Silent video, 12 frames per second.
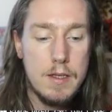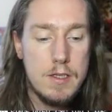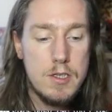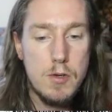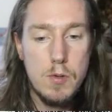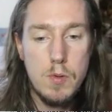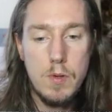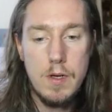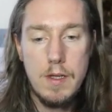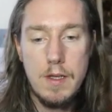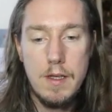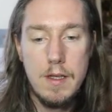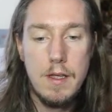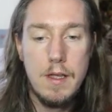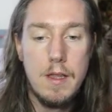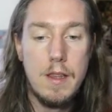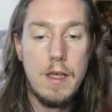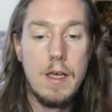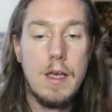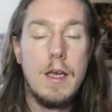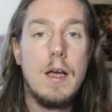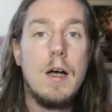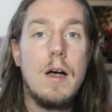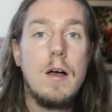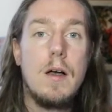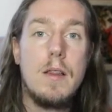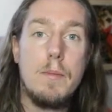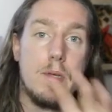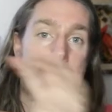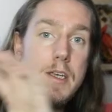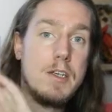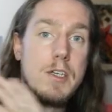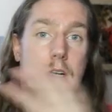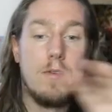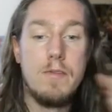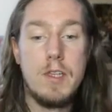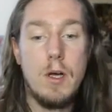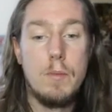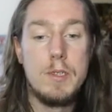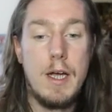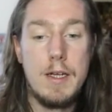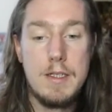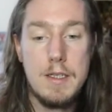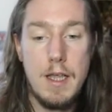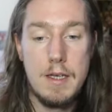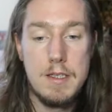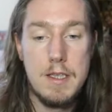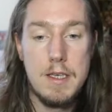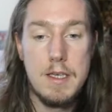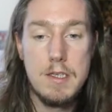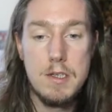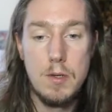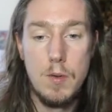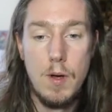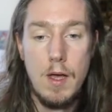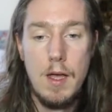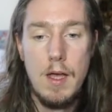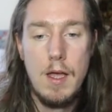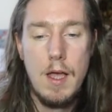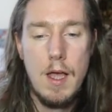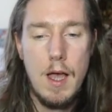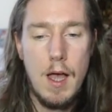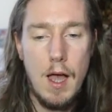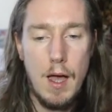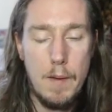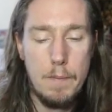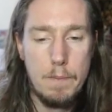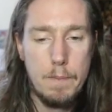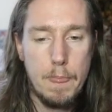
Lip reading: to the position of the object, that's these two, and